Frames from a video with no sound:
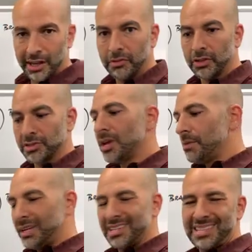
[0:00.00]
levels
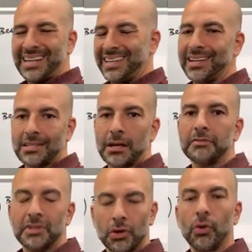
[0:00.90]
because that kicks
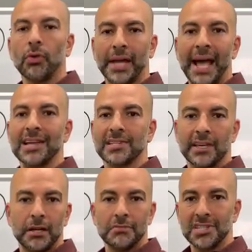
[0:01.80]
off this whole
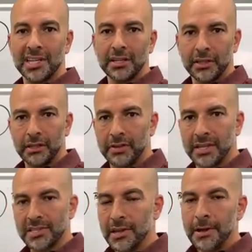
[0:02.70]
cascade of signaling
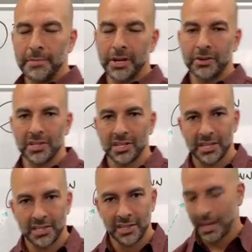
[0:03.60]
events that are
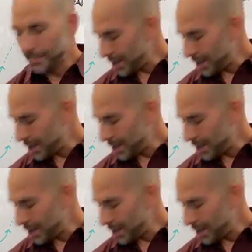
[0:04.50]
discussed in that